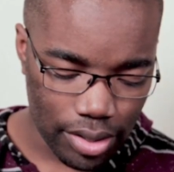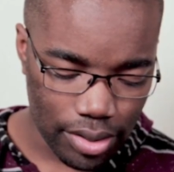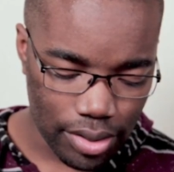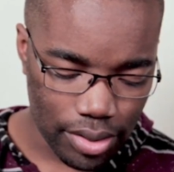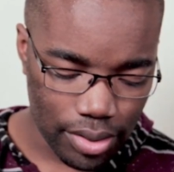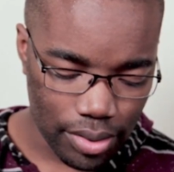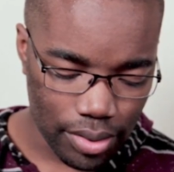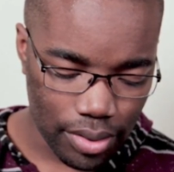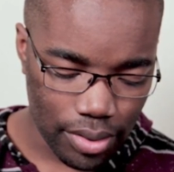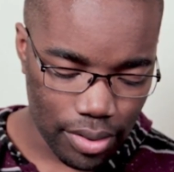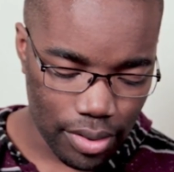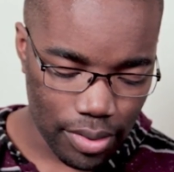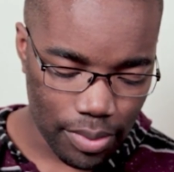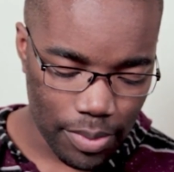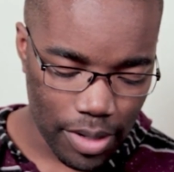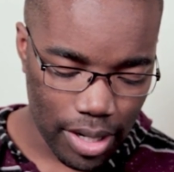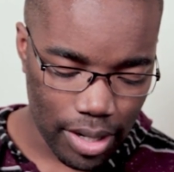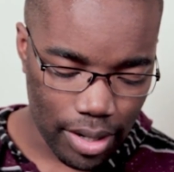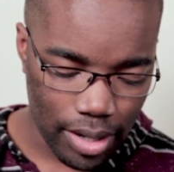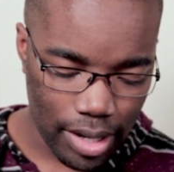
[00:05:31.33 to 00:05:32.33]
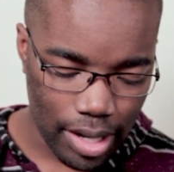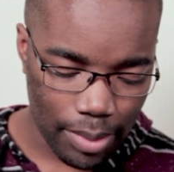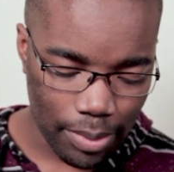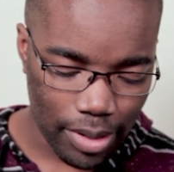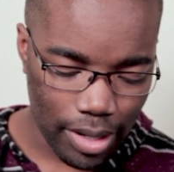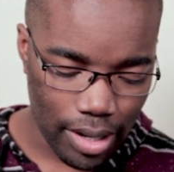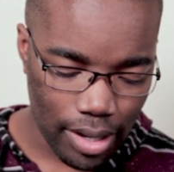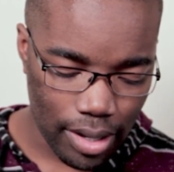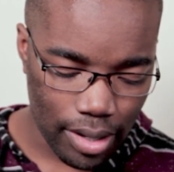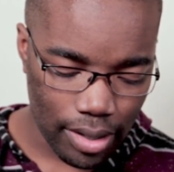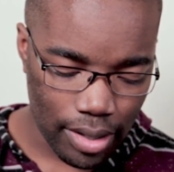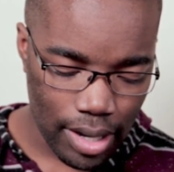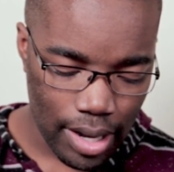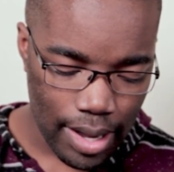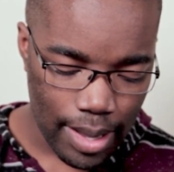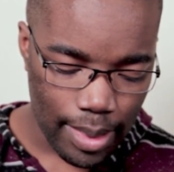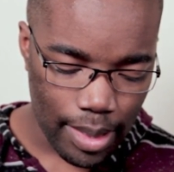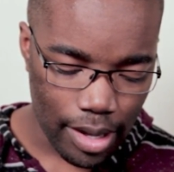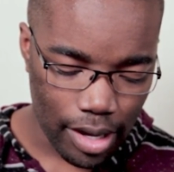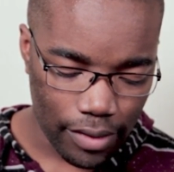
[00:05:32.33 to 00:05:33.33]
the circle, make it oblong,
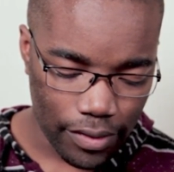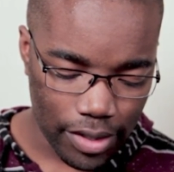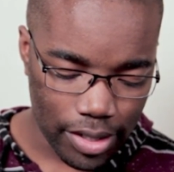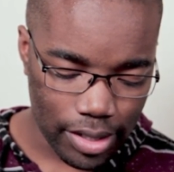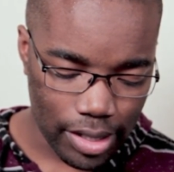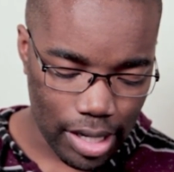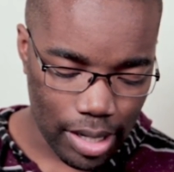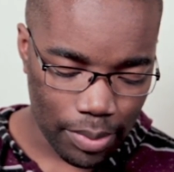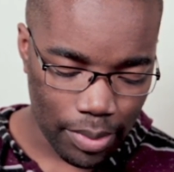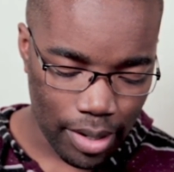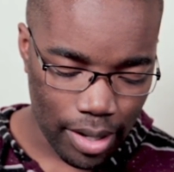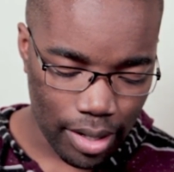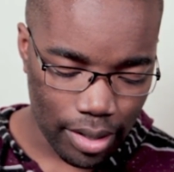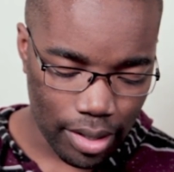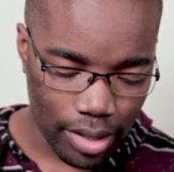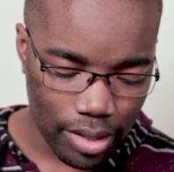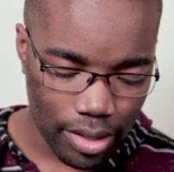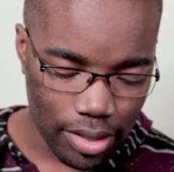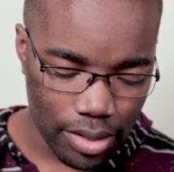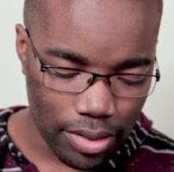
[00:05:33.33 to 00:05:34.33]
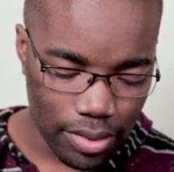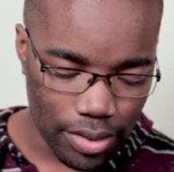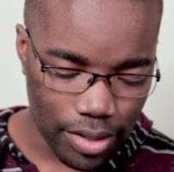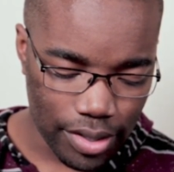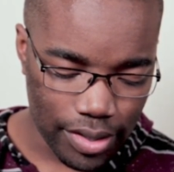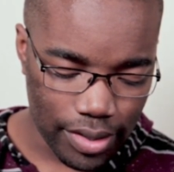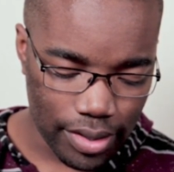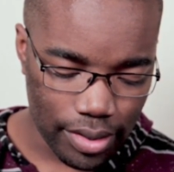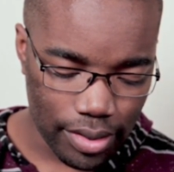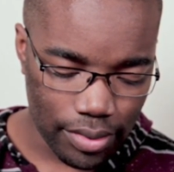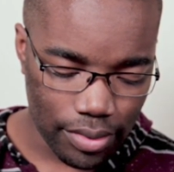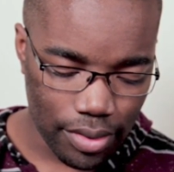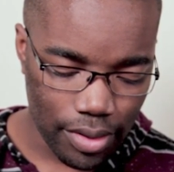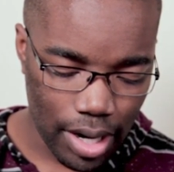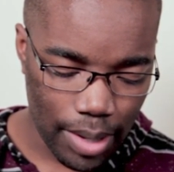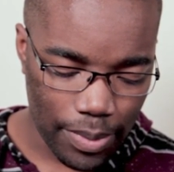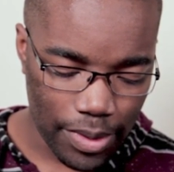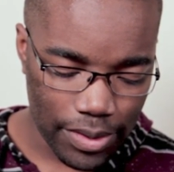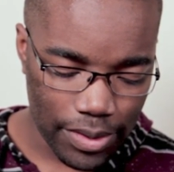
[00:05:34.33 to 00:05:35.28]
and if it's oblong, then you can do this, grab